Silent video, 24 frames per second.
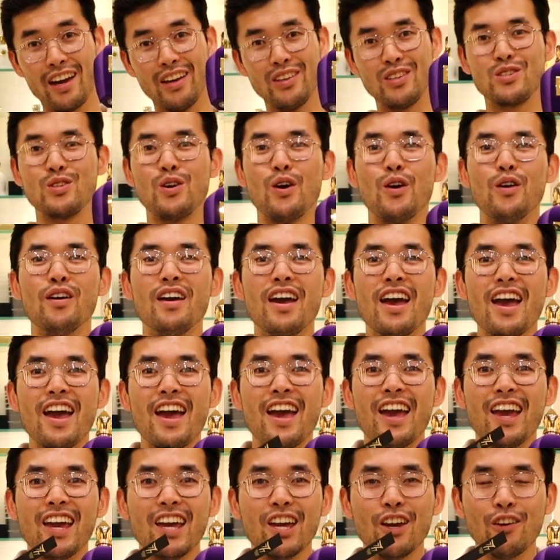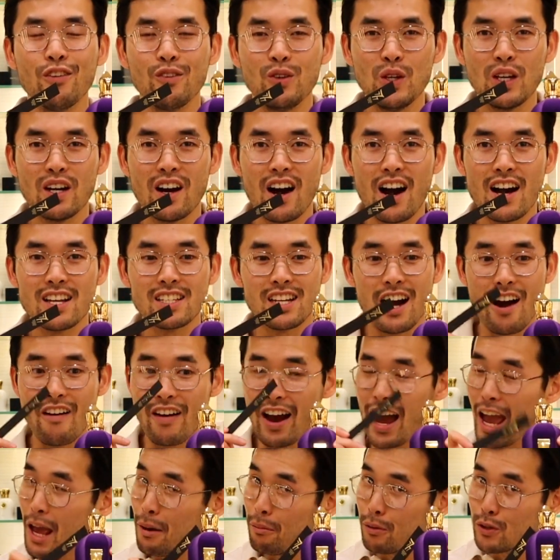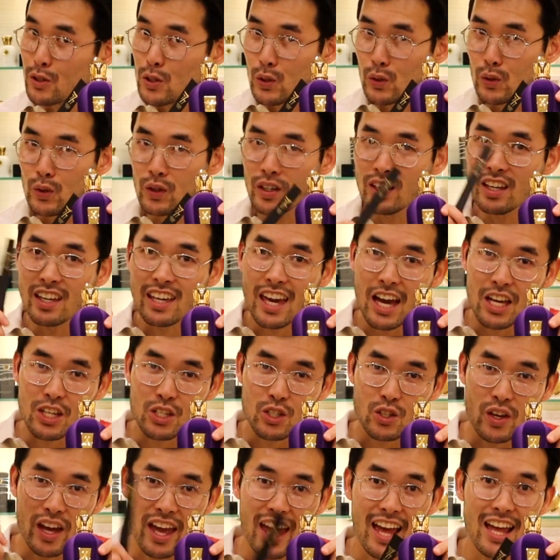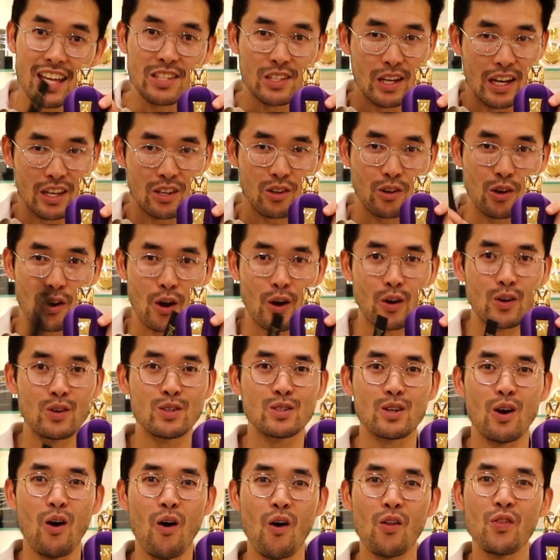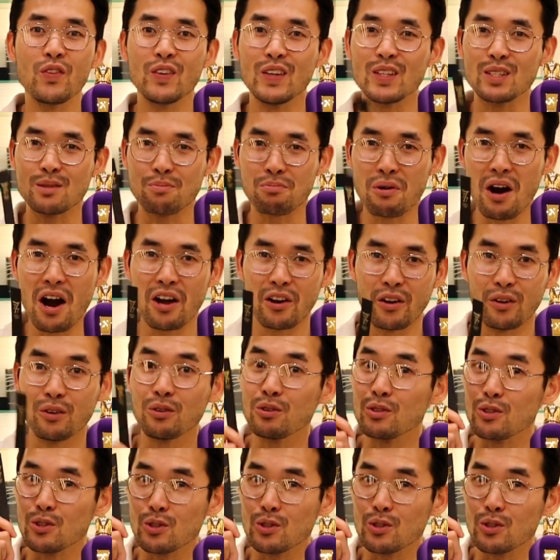So if you guys are able to get your hand and your nose on the Soprano,